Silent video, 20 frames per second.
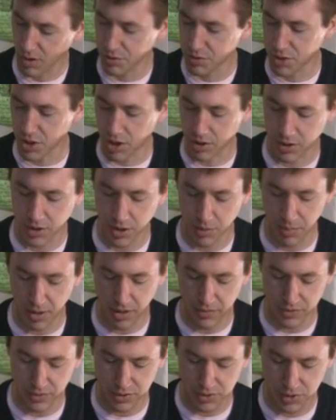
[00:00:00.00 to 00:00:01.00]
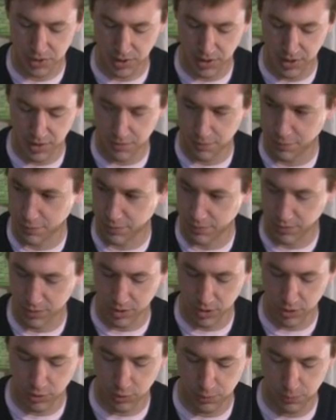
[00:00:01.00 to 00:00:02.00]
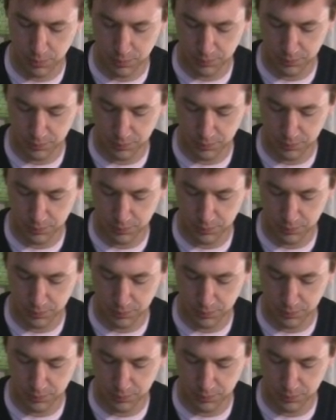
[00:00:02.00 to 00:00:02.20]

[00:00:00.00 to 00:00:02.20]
Talking about this leaf, though,